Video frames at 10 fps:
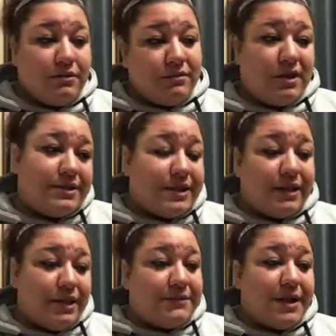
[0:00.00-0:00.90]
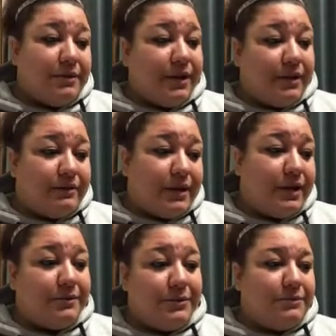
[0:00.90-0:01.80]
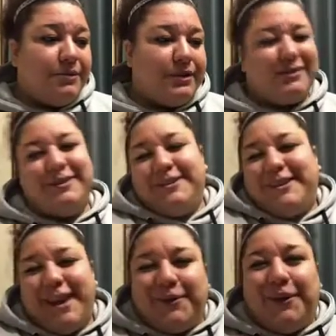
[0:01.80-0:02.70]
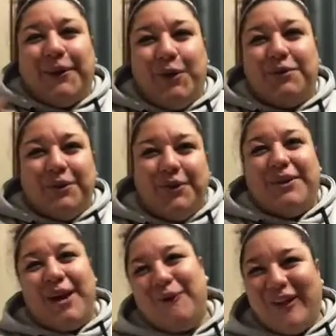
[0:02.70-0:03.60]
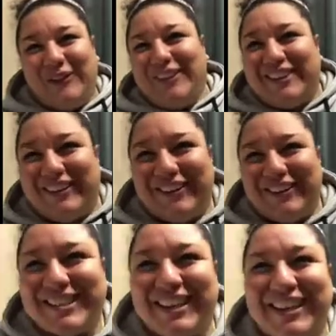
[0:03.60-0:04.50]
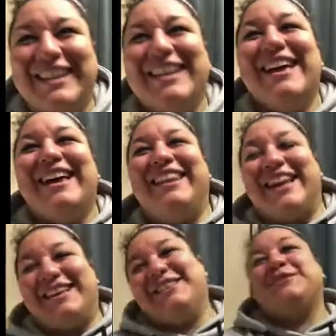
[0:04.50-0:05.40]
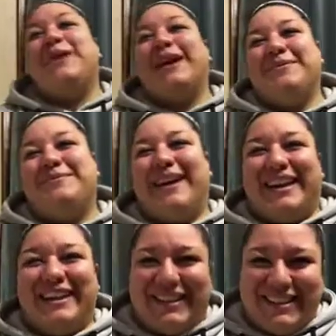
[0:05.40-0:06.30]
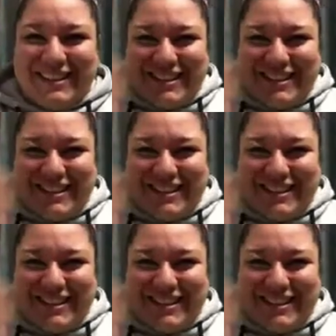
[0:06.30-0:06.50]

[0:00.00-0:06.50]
And deadlifts, I really, yeah, really can't really overload that well with those, like the squat and bench.